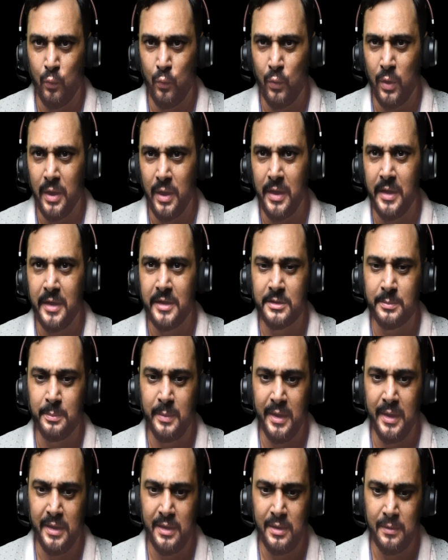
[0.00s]
What it
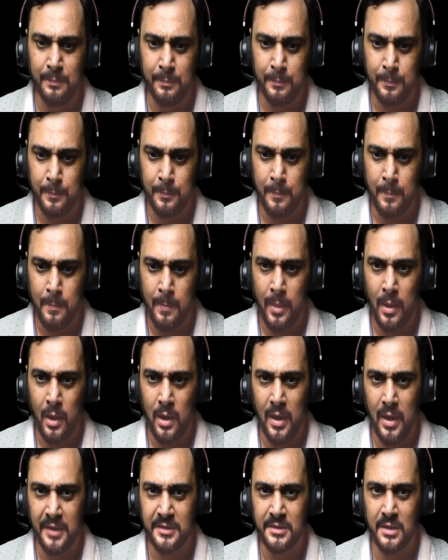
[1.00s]
means,
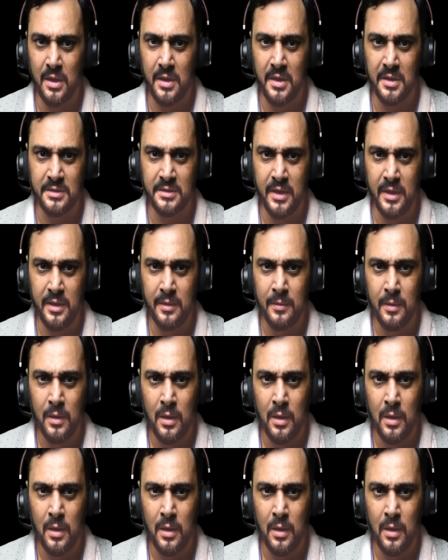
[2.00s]
let's understand.